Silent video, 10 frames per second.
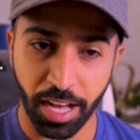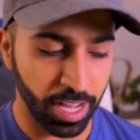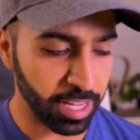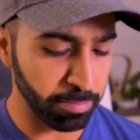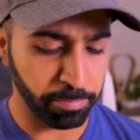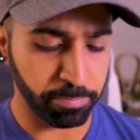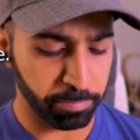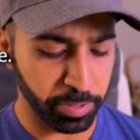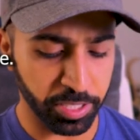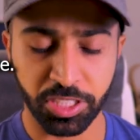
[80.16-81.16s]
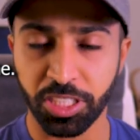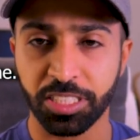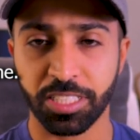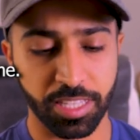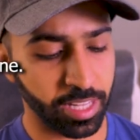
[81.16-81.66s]
I
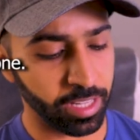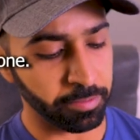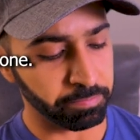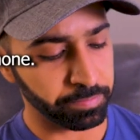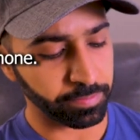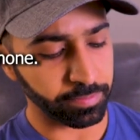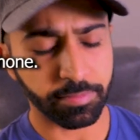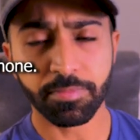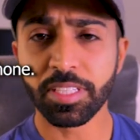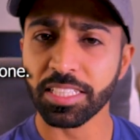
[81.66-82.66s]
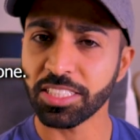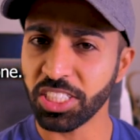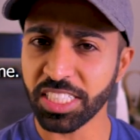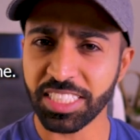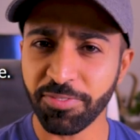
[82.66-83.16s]
purchased the
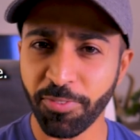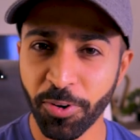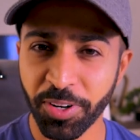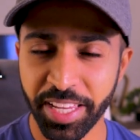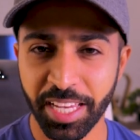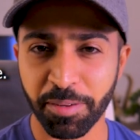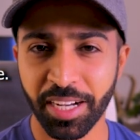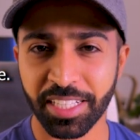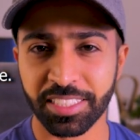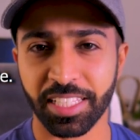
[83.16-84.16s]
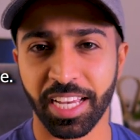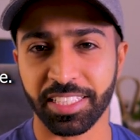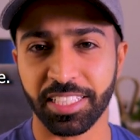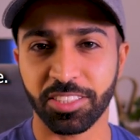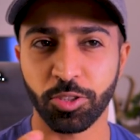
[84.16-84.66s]
64 gigabytes
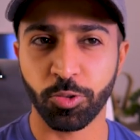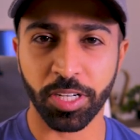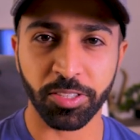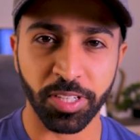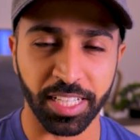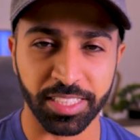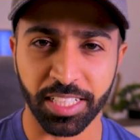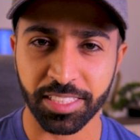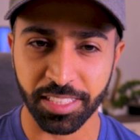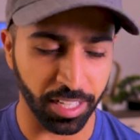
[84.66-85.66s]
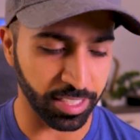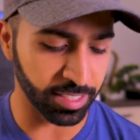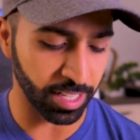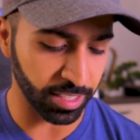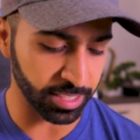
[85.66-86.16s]
and it's
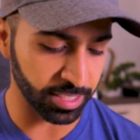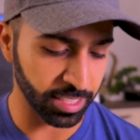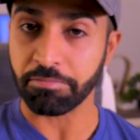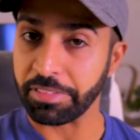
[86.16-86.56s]
$299.